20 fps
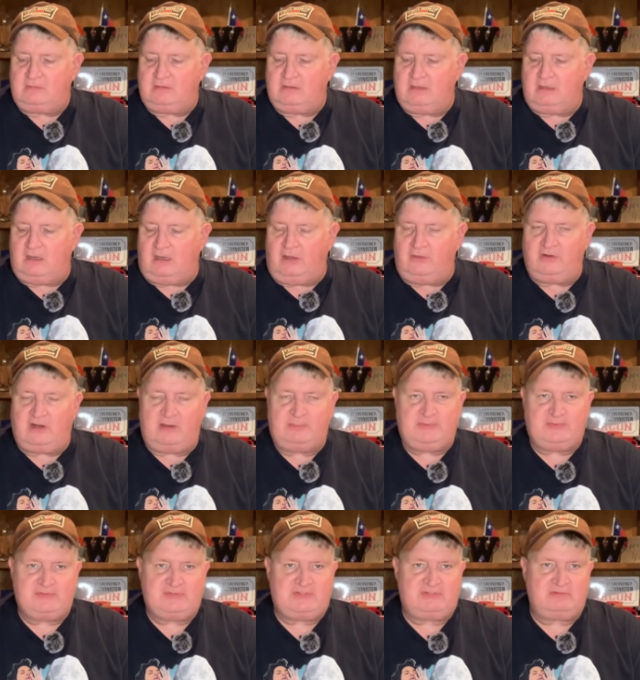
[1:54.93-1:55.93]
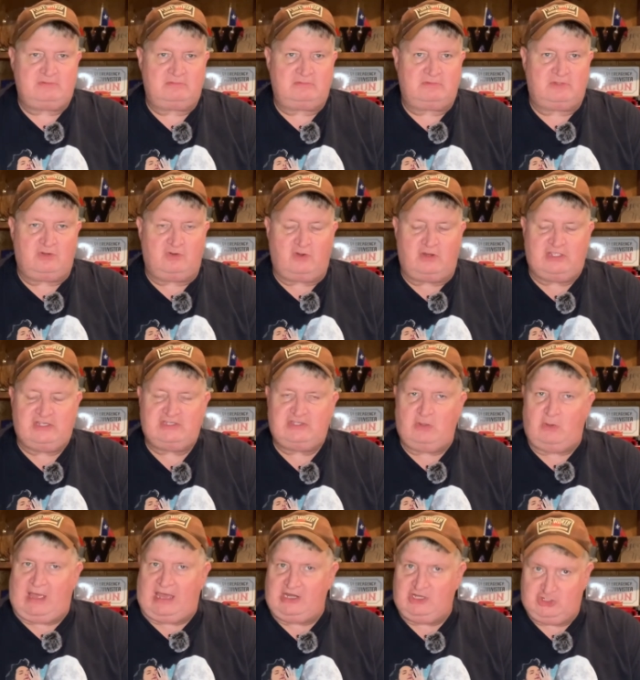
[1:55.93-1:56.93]
All their apples, there is no
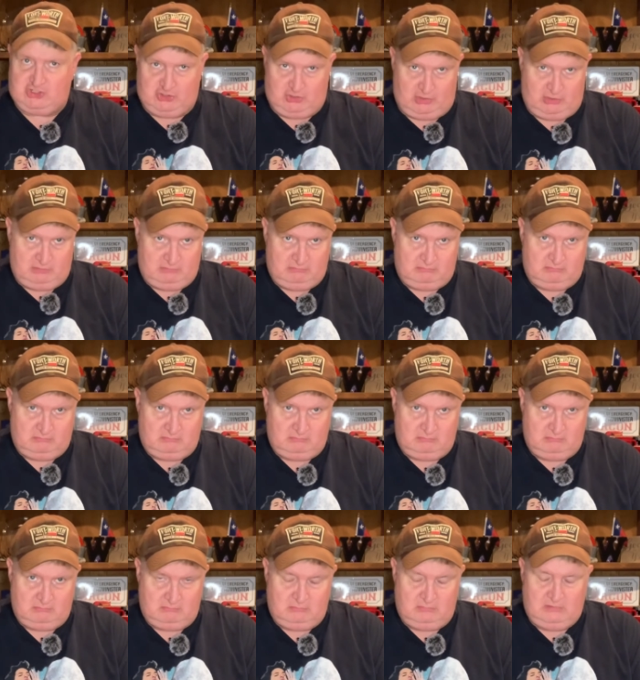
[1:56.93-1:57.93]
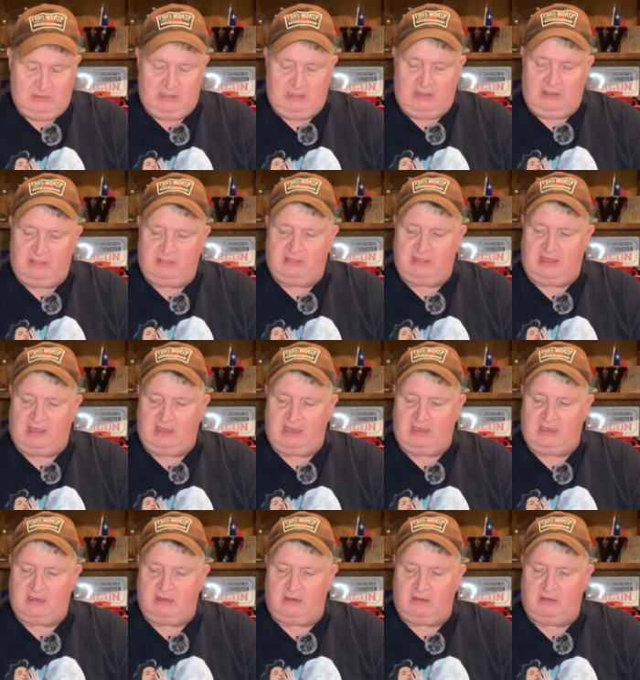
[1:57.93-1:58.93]
added sugar.
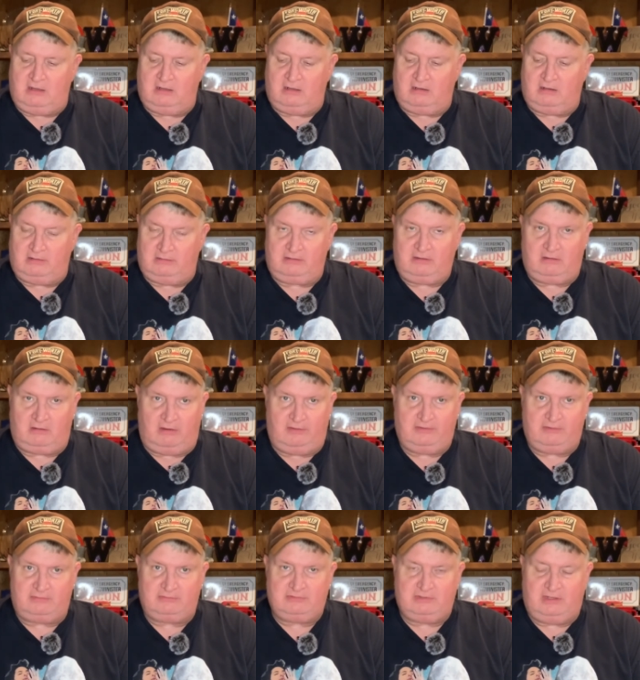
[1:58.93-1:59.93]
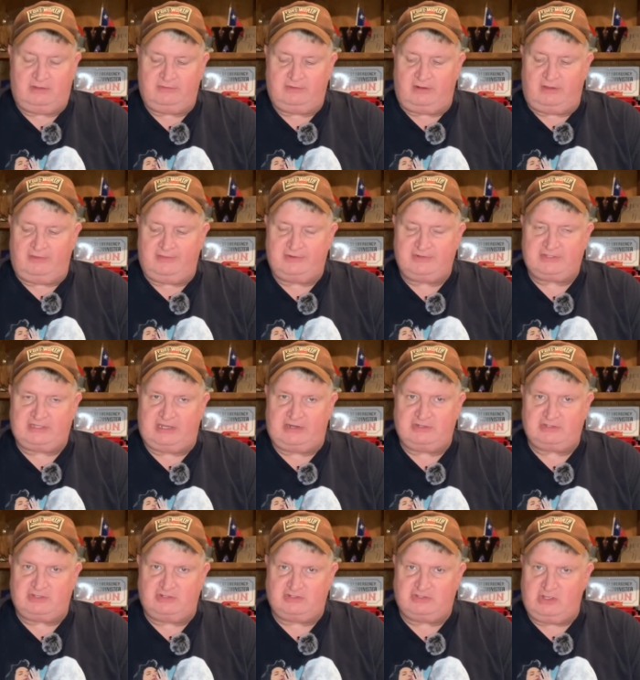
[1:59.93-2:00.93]
They are, you know, on all their ciders,
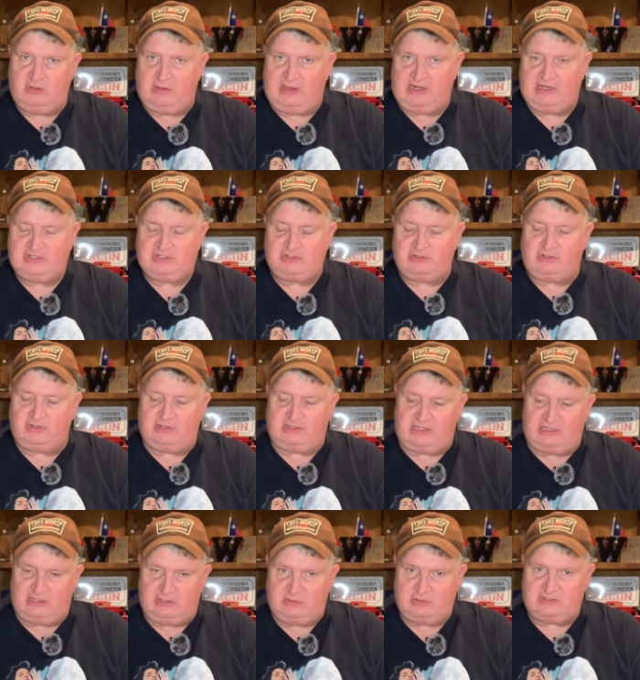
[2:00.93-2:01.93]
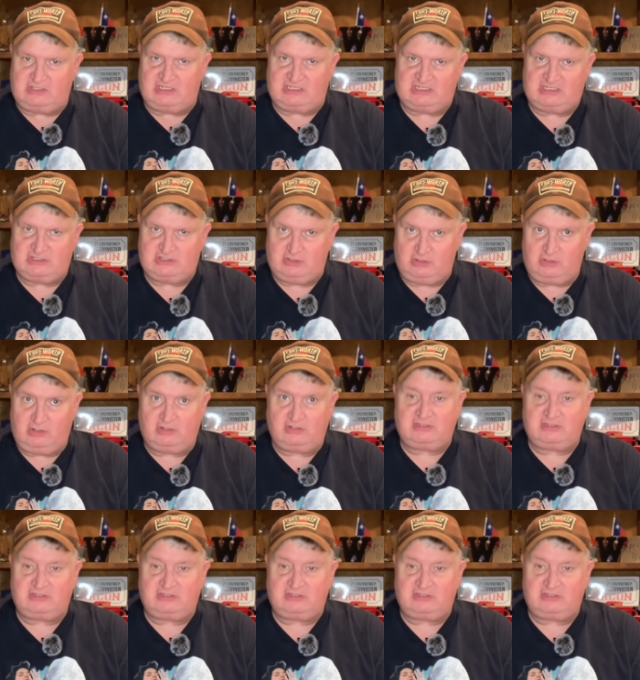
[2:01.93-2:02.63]
there's no added sugar. They use the sugars